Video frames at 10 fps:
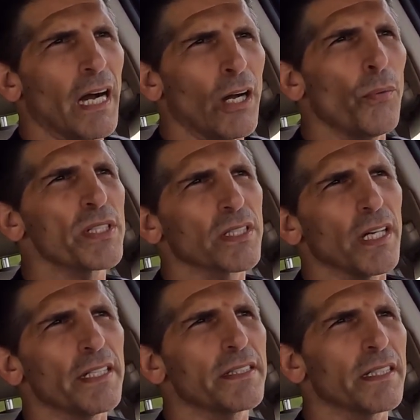I always
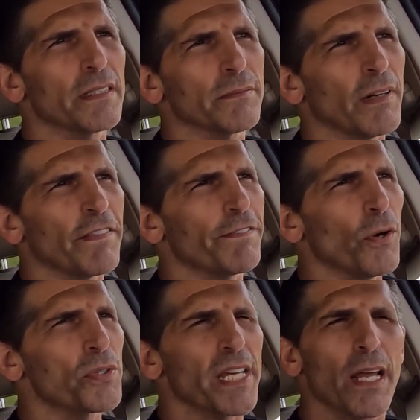liked it. My
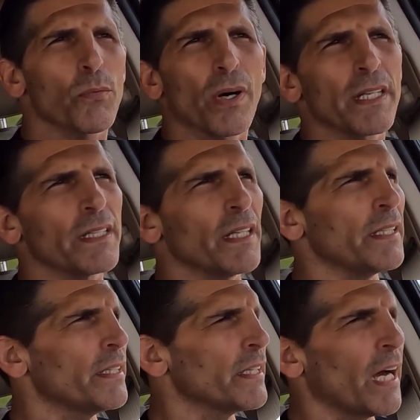folks had one
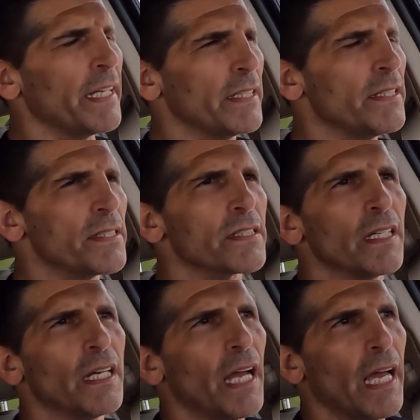in the 90s,
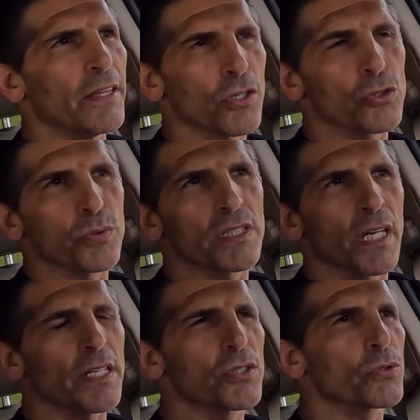and theirs was
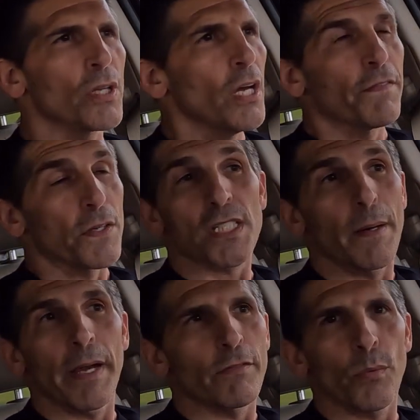nice. First
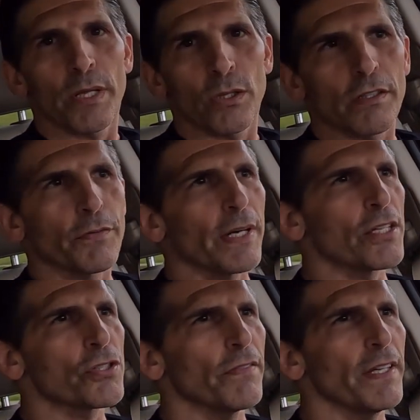time I ever went looking for an
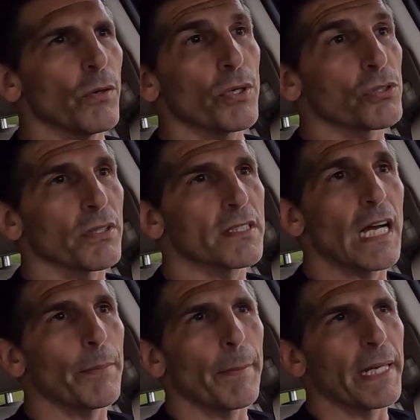SUV, it was on the
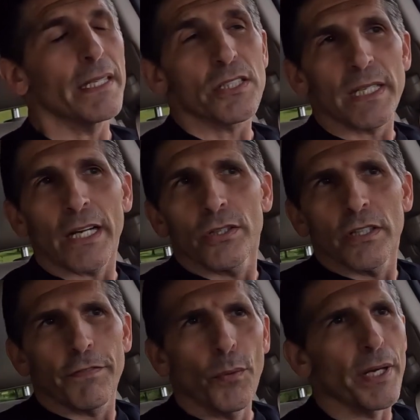top of my list. I
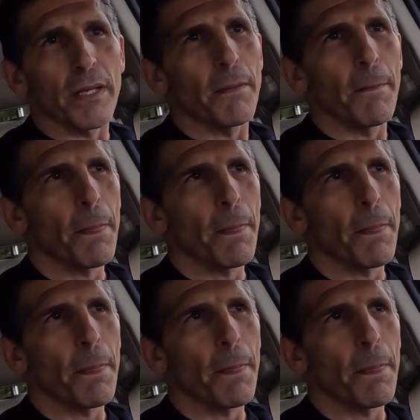couldn't afford it.